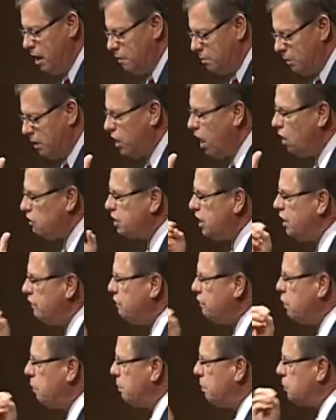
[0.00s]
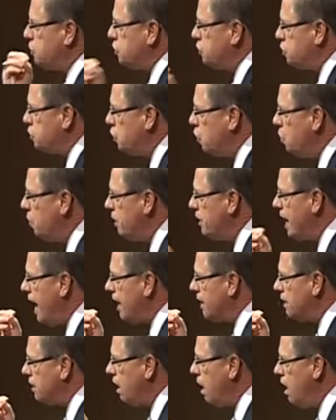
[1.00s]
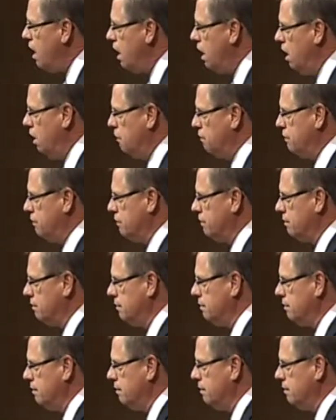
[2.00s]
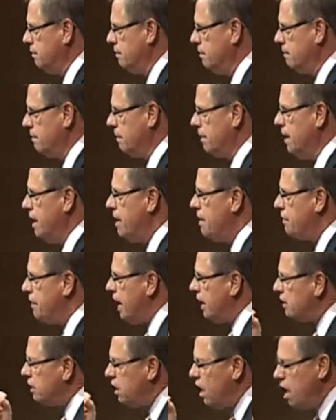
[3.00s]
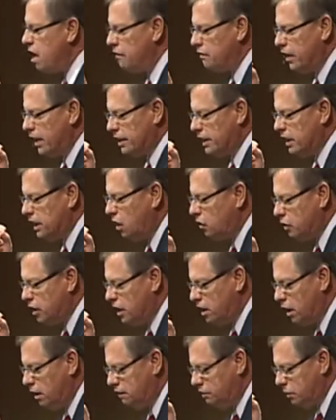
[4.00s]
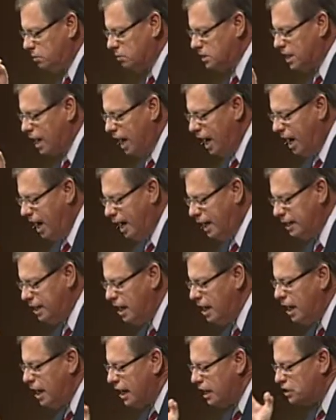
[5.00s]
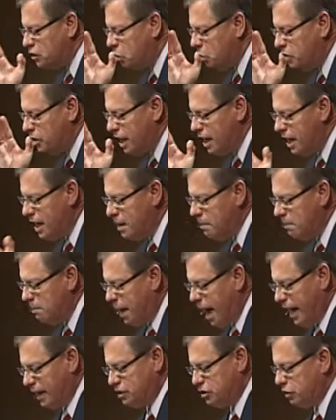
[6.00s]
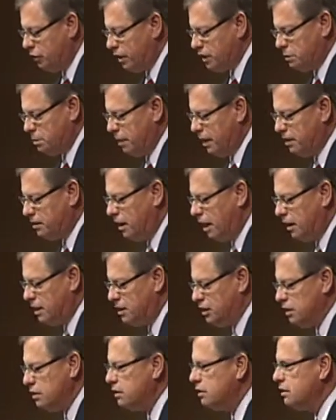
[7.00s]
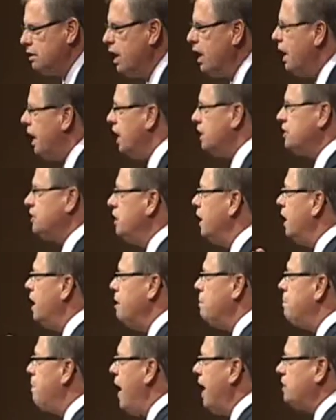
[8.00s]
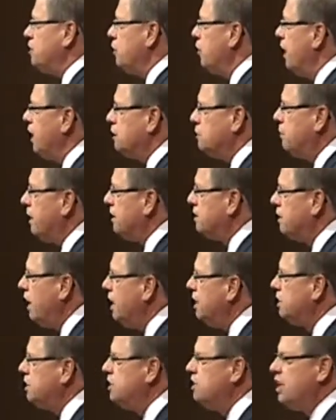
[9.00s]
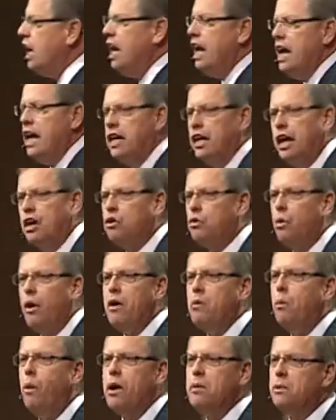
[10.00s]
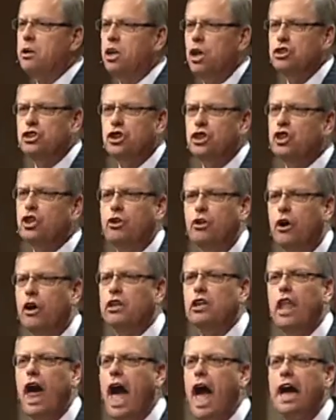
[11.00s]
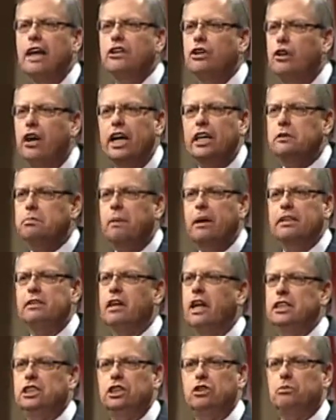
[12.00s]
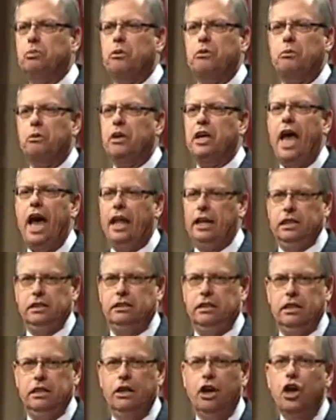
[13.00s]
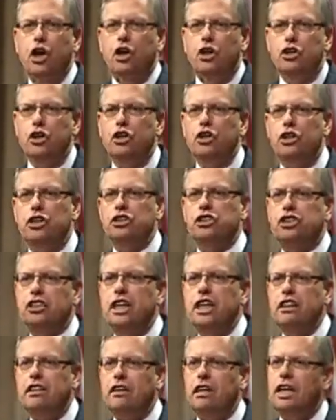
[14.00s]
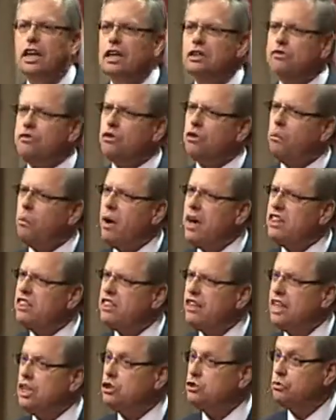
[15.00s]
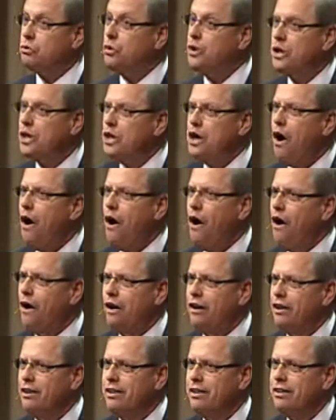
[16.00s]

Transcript: Because if you're pursuing that love, that love that can only come from God, it's going to impact your expectations. It's going to impact your expectations in a great way because you're going to align your expectations with reality. You're going to see things for the way things really are.